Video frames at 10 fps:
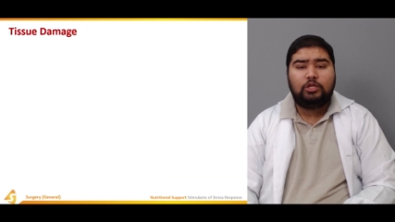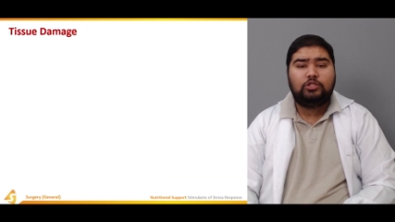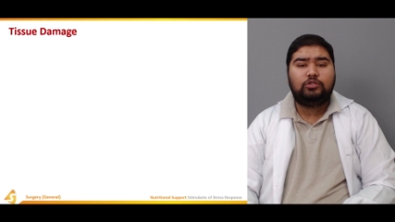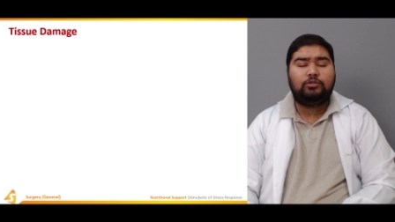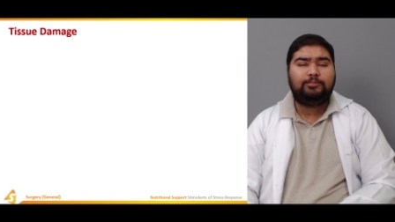
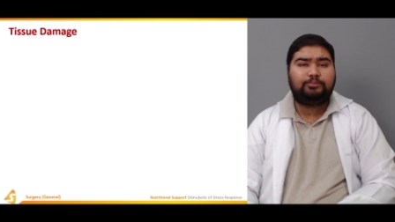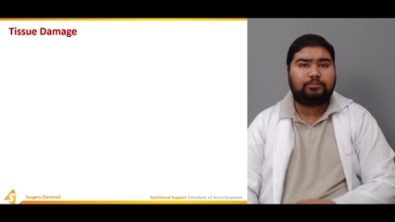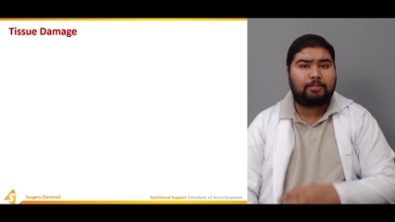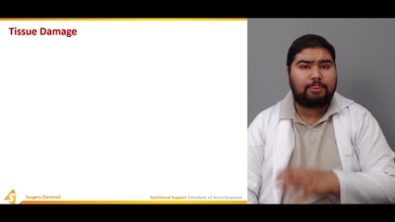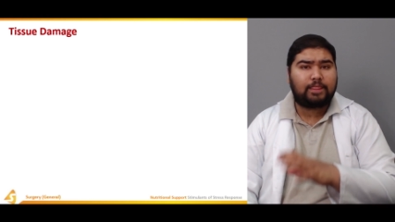
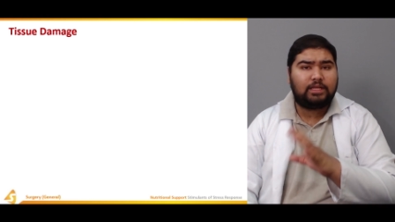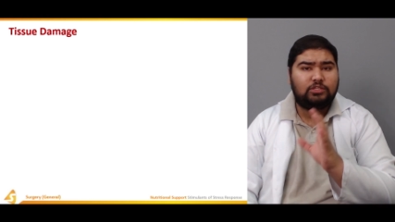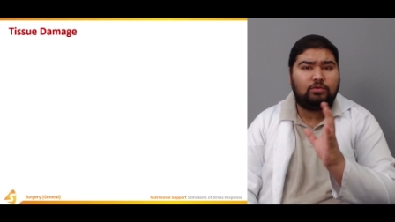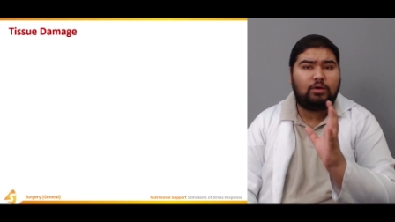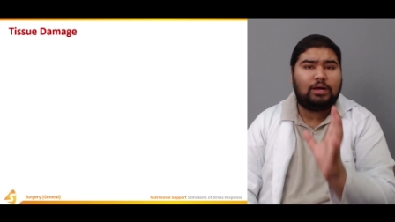So
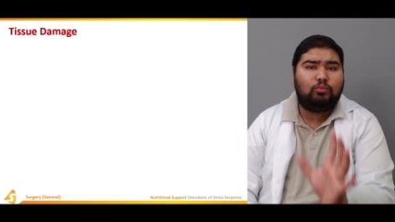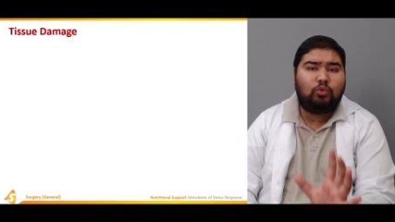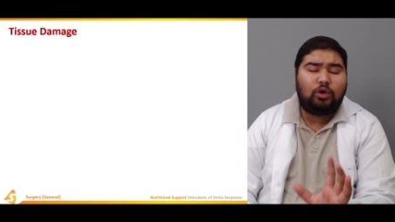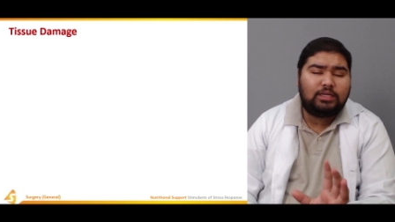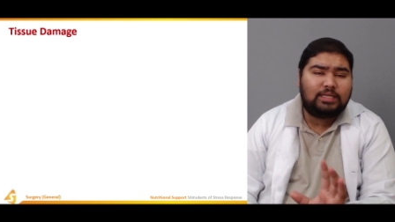so
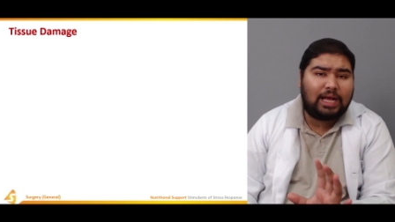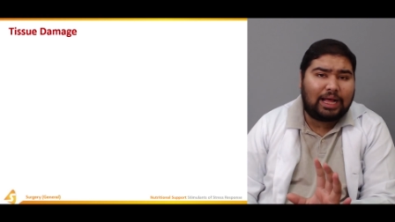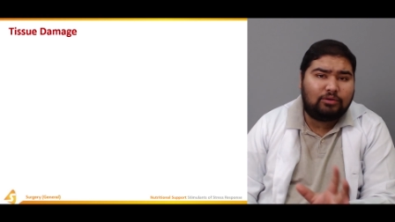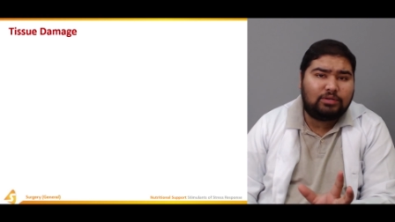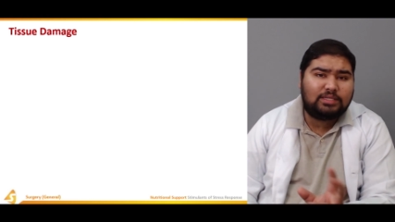what
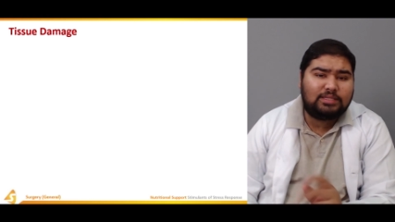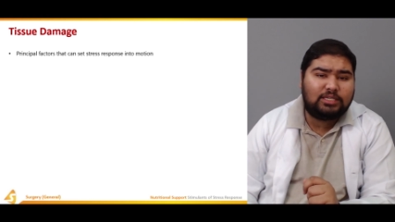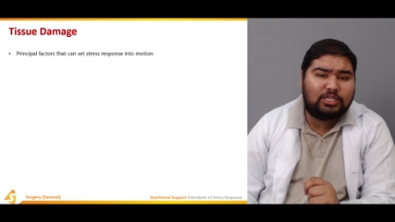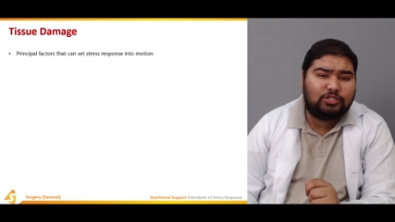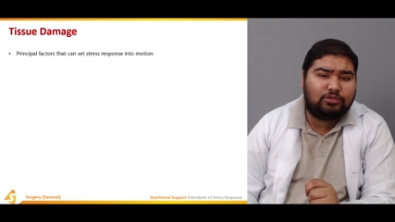how does
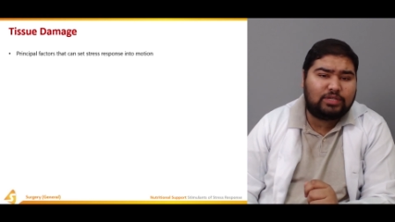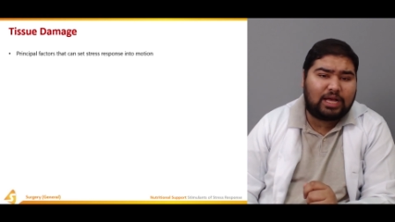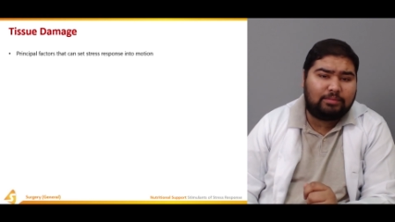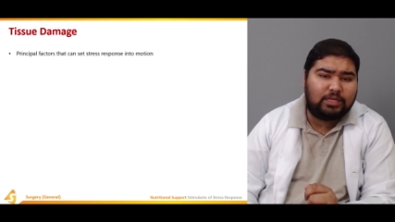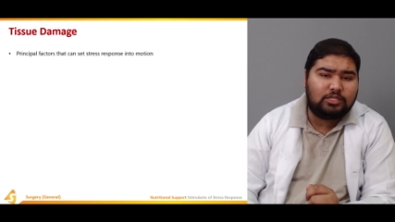the tissue
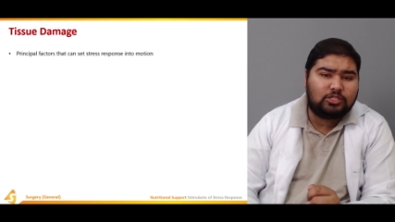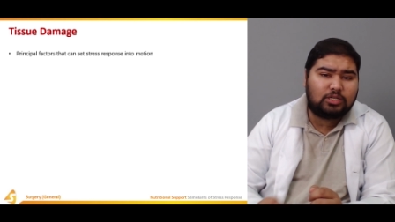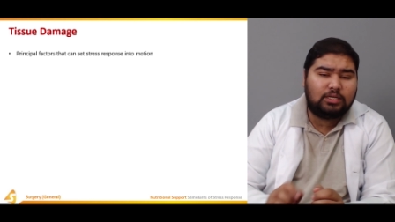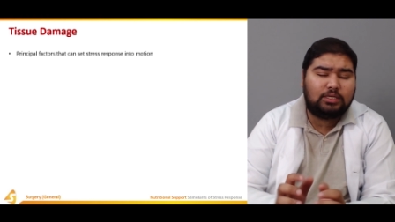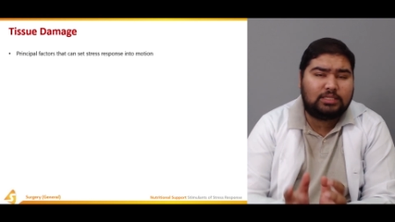damage
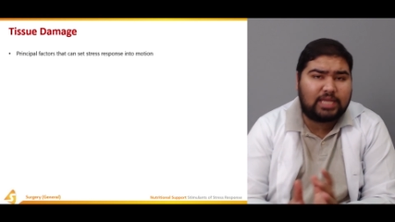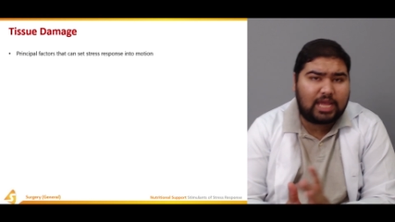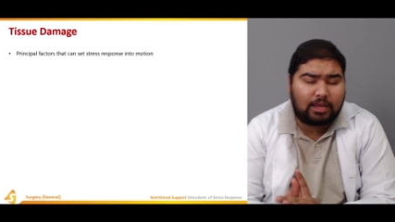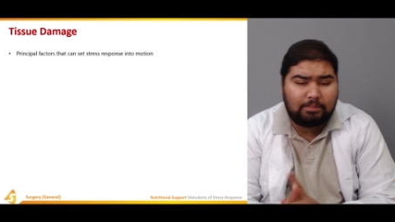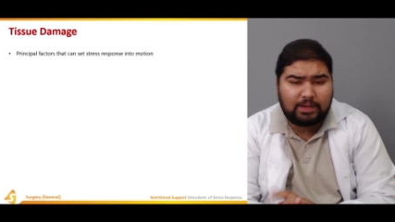uh,
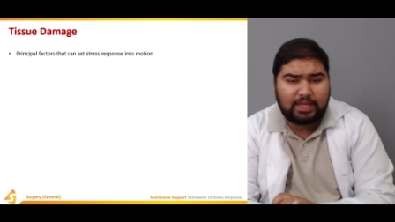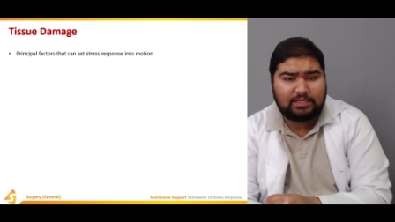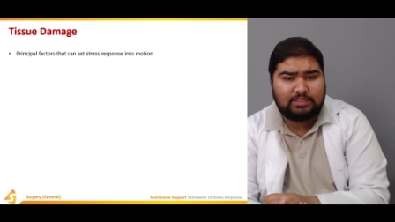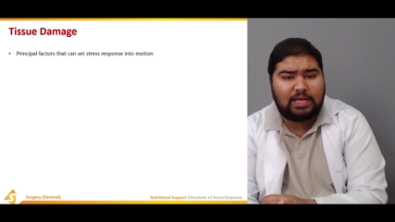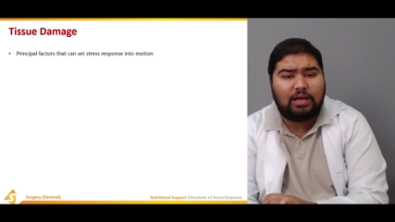take
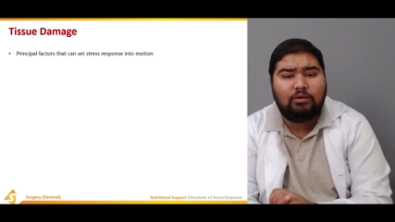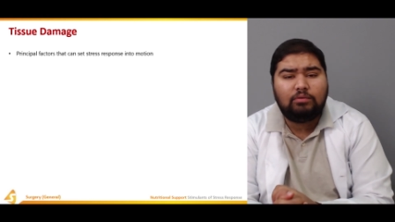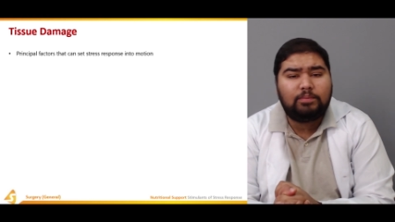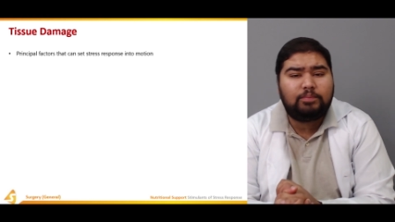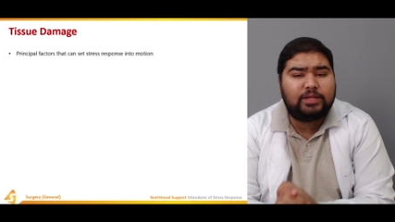place now
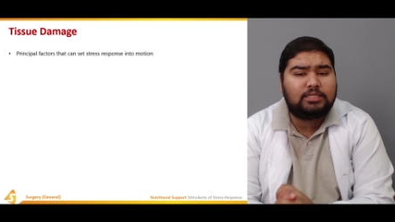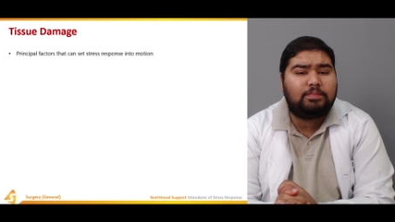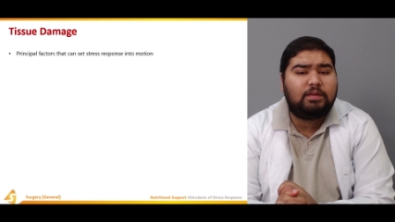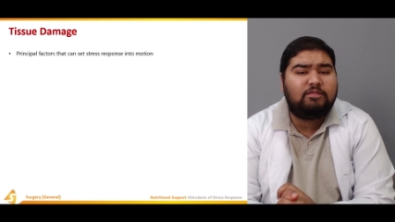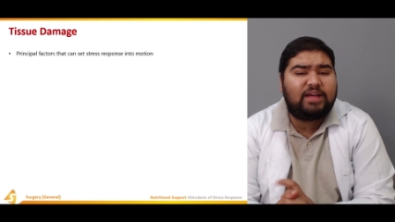the
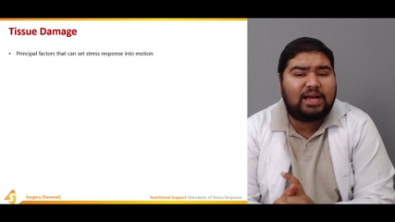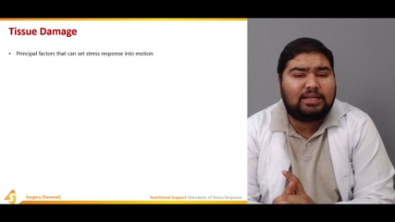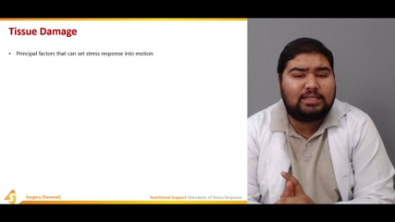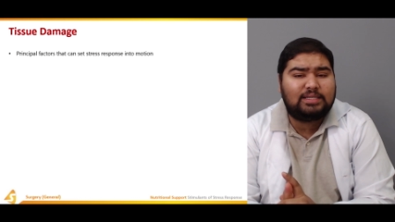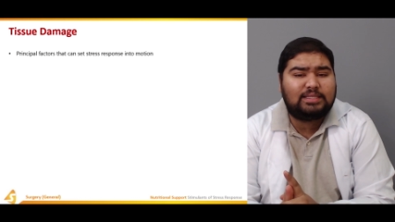principal
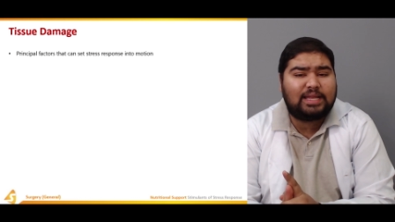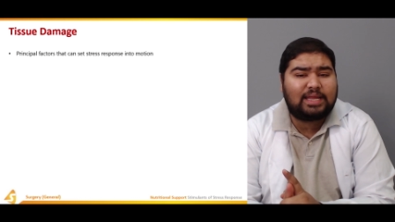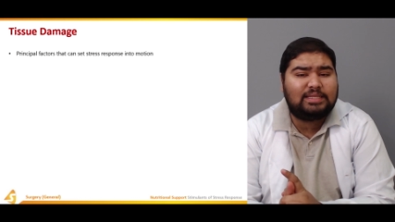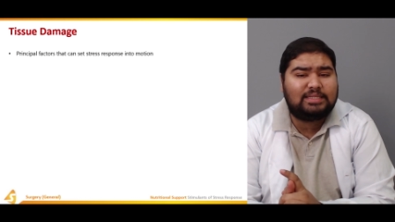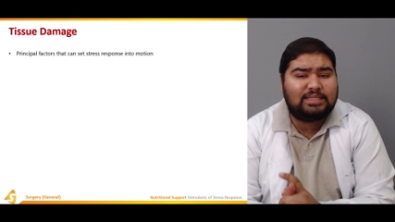factors that
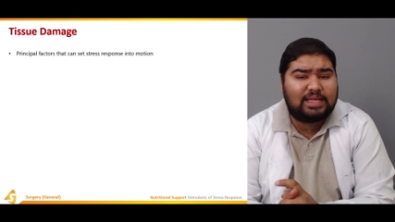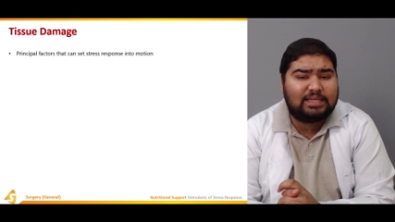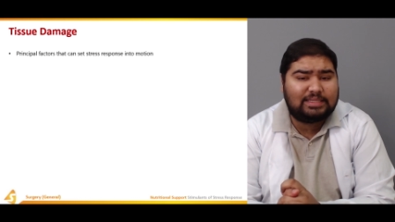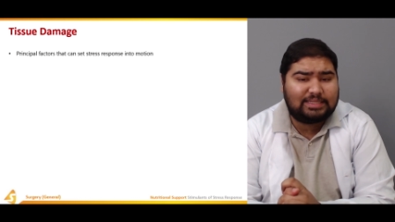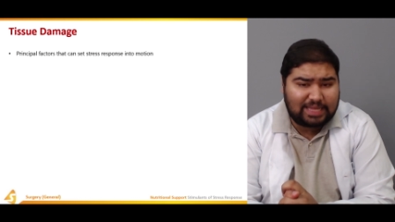can
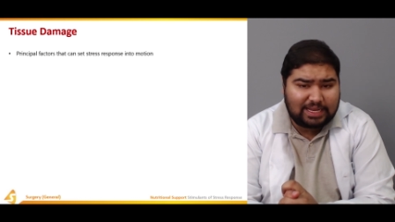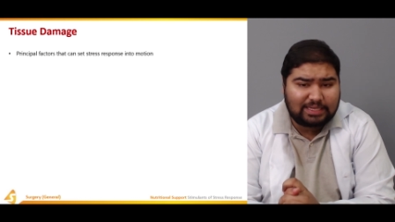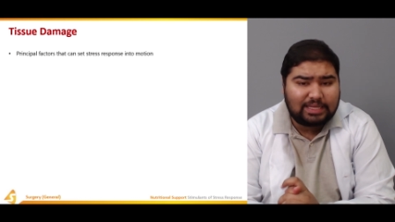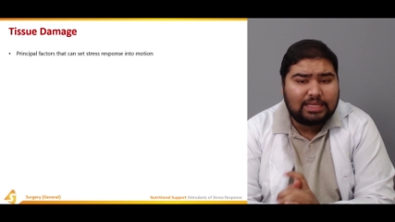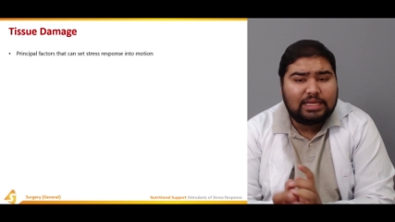set, set
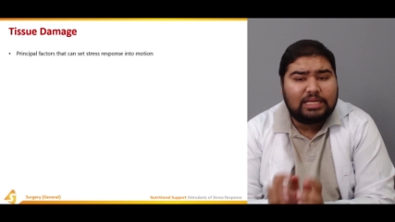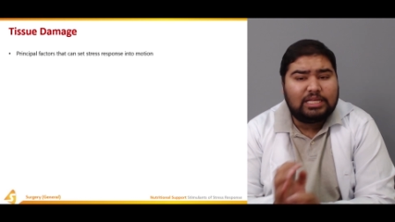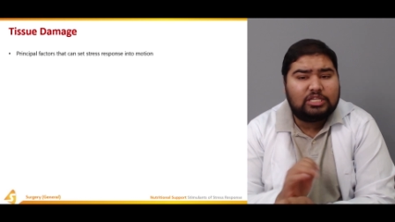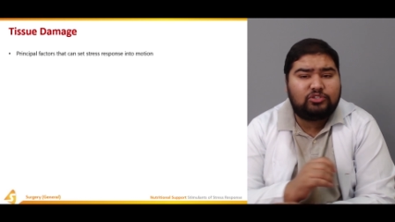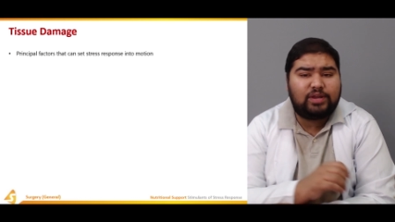
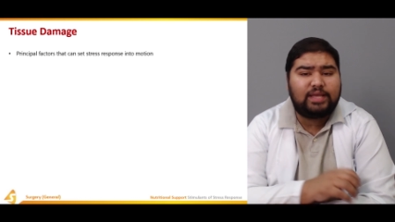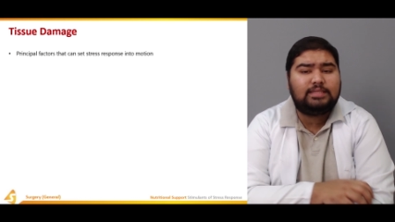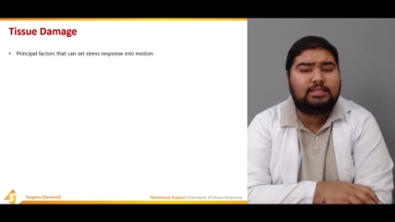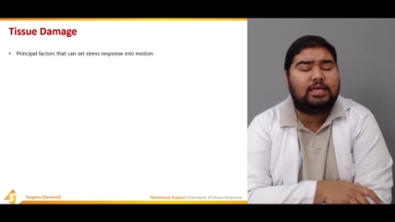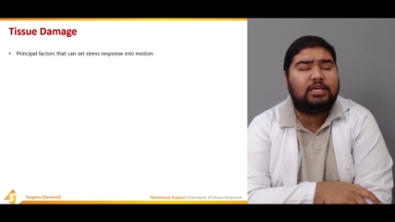
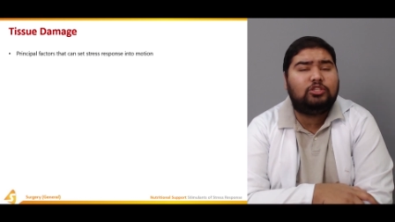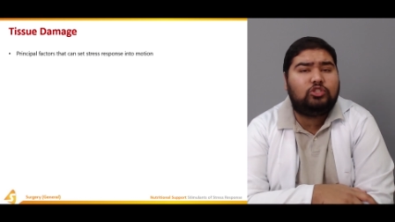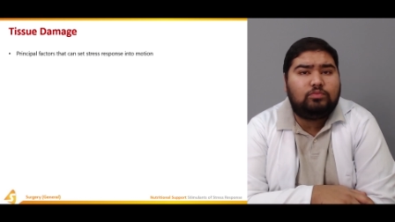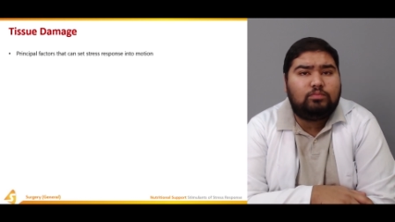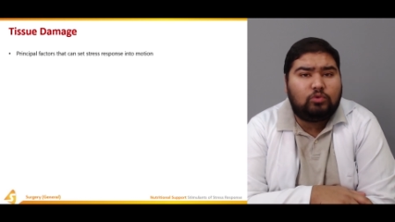stress
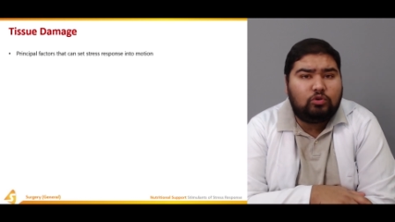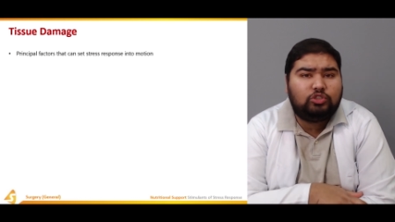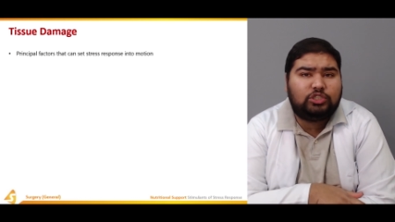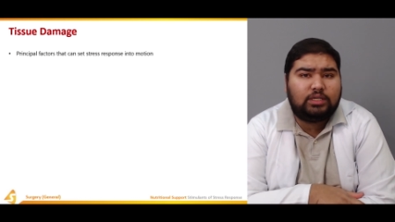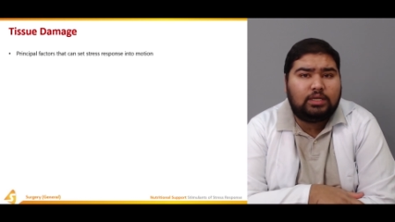into
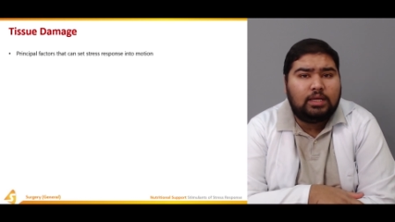motion